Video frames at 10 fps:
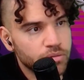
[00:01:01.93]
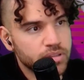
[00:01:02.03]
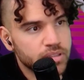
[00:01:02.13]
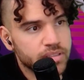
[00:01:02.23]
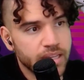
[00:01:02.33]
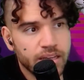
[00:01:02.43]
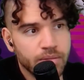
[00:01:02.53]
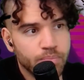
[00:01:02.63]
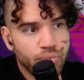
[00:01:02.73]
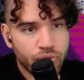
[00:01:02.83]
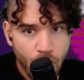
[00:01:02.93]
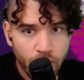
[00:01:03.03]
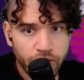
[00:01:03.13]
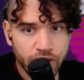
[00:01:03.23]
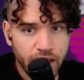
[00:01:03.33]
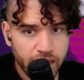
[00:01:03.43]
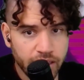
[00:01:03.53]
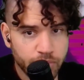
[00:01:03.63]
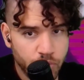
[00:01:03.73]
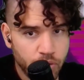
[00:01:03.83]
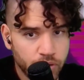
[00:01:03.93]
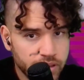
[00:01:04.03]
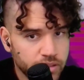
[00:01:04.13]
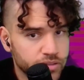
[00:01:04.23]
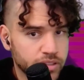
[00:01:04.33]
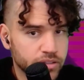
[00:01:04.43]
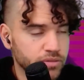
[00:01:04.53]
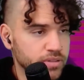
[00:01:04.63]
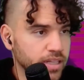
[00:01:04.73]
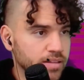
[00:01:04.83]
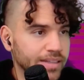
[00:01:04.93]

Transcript: seek profit anymore in the traditional sense.